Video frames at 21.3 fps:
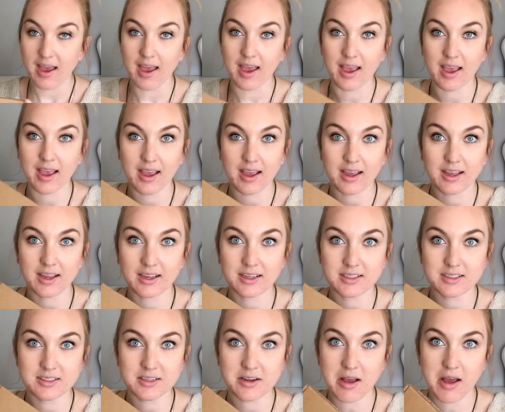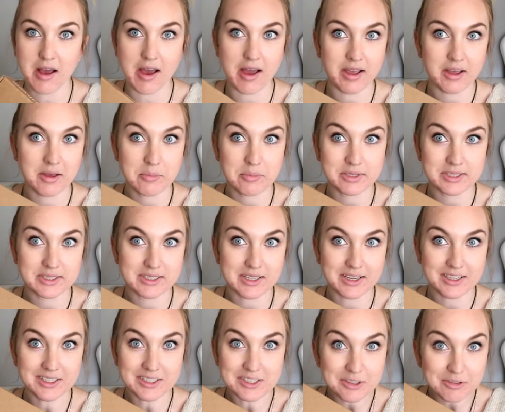and I am
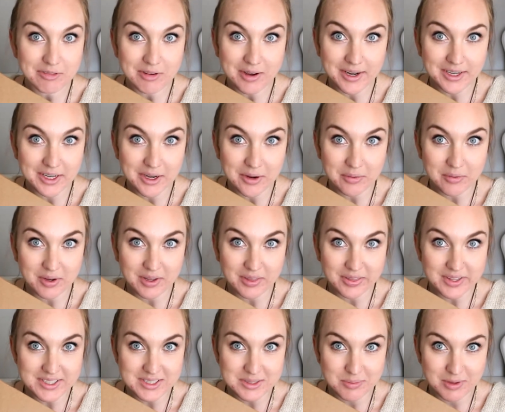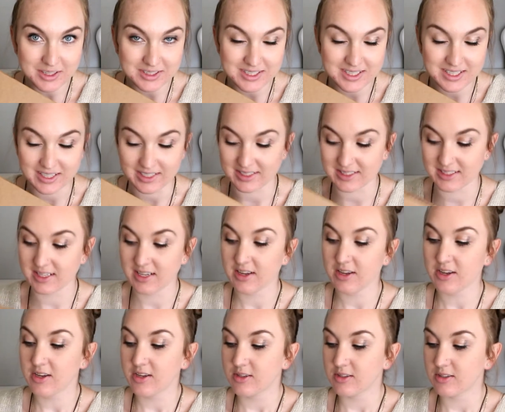excited to find out what this month's is.
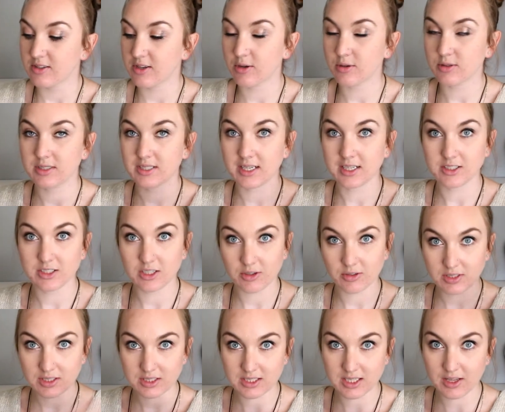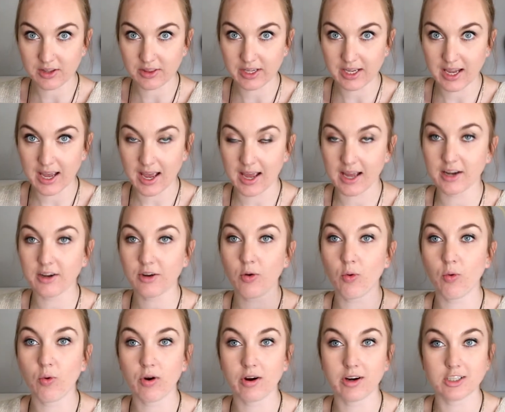So stay tuned until the end
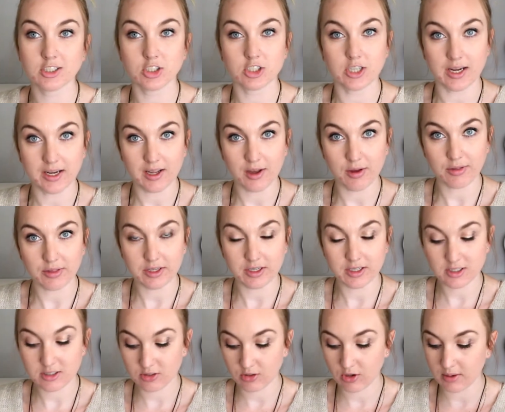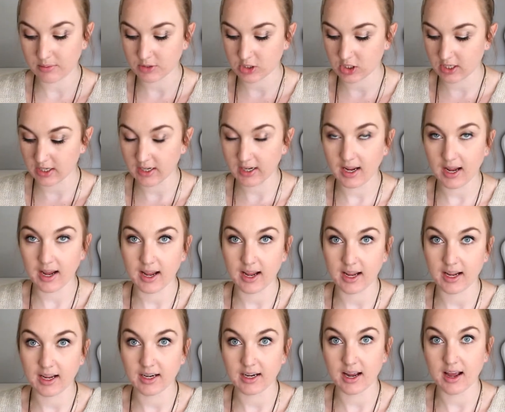or check out the description,
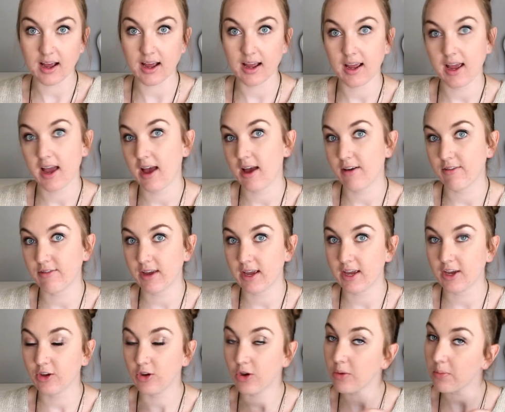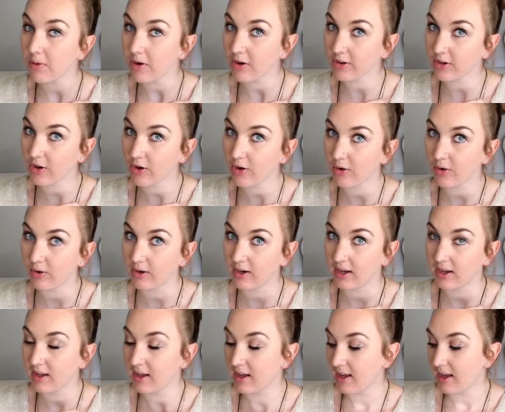and I have a coupon
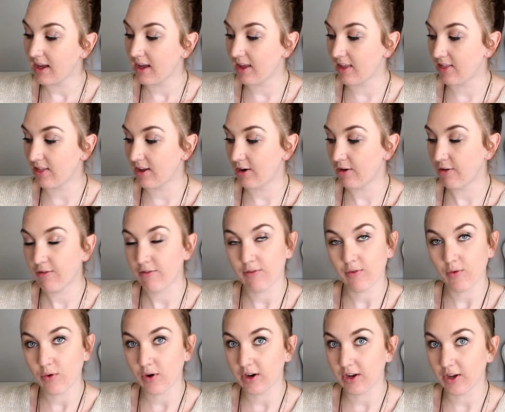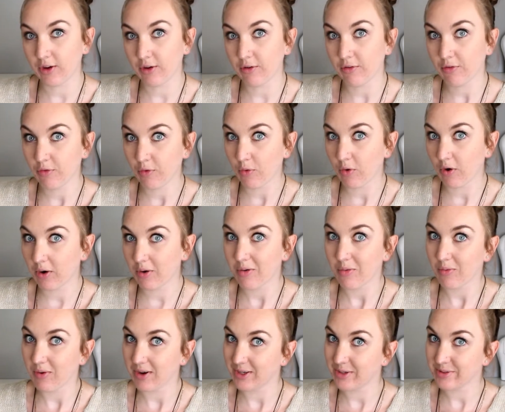code in there for you
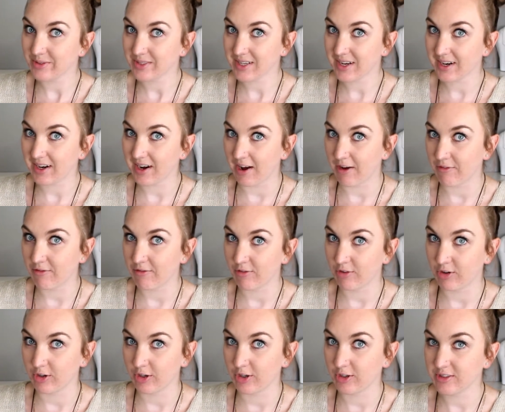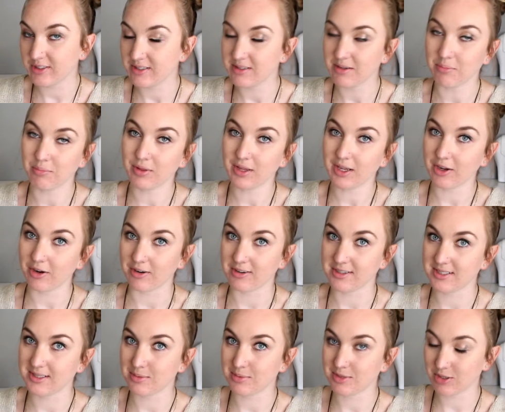for when you sign up for your Simply
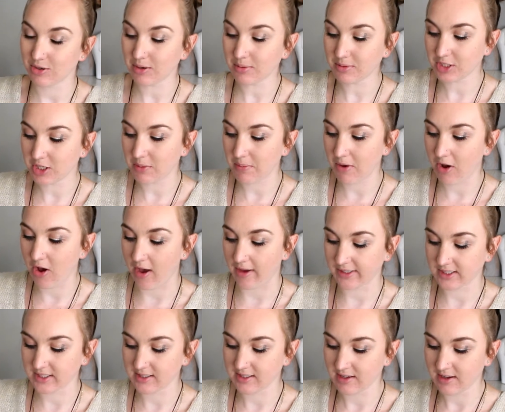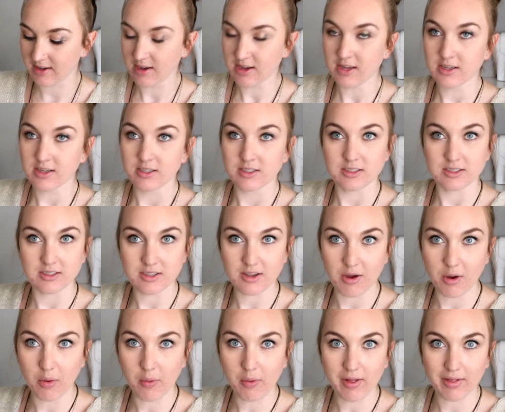Earth subscription box.
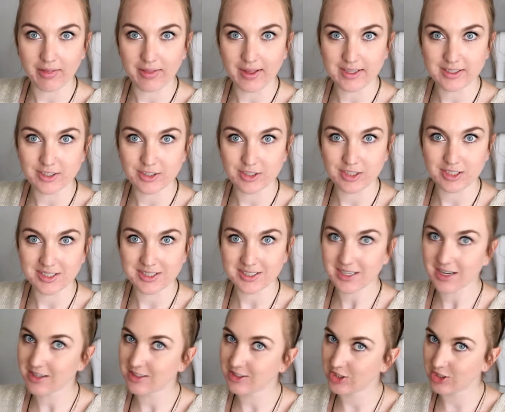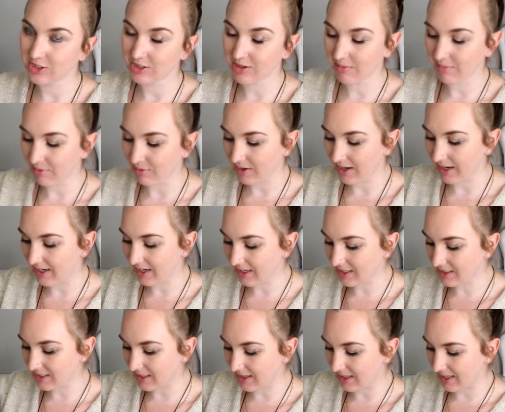So let's just jump right
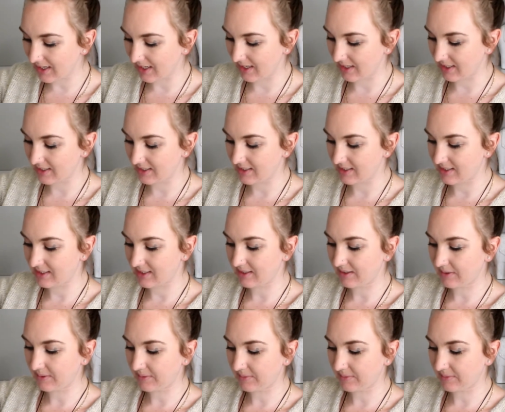into this.